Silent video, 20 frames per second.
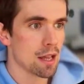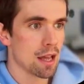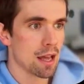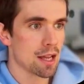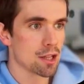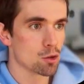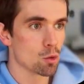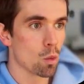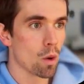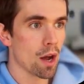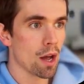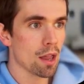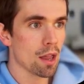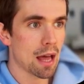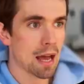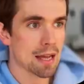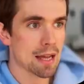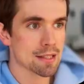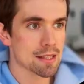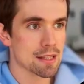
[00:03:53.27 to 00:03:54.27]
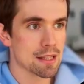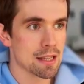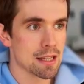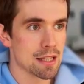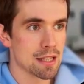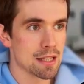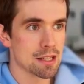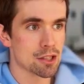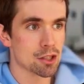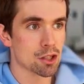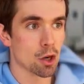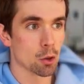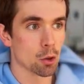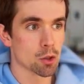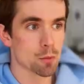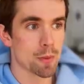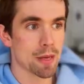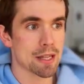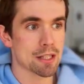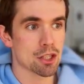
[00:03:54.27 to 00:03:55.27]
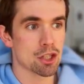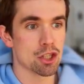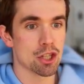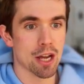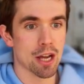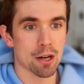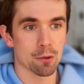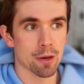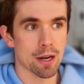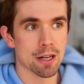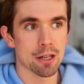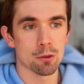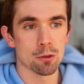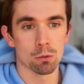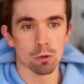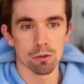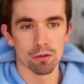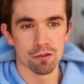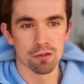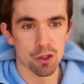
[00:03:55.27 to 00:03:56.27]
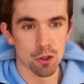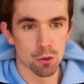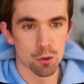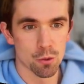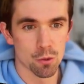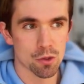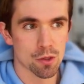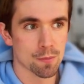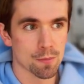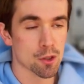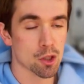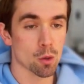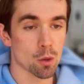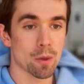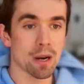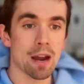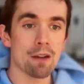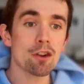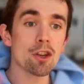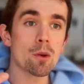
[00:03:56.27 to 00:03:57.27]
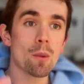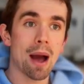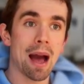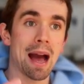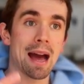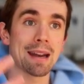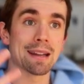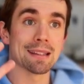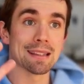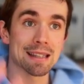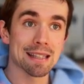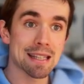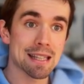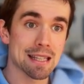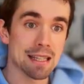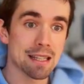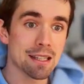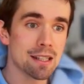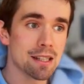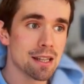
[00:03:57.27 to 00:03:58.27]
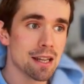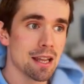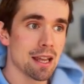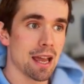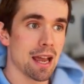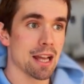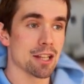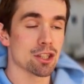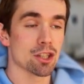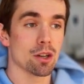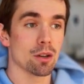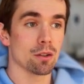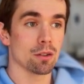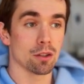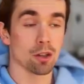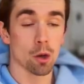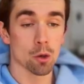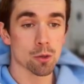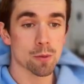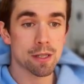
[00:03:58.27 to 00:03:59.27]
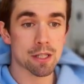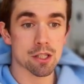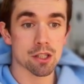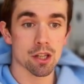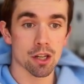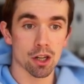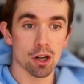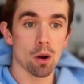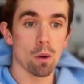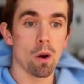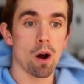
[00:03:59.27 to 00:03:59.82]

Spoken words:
as well as these Ghostbase generated reviews. So whenever you add a lead, Ghostbase is going to go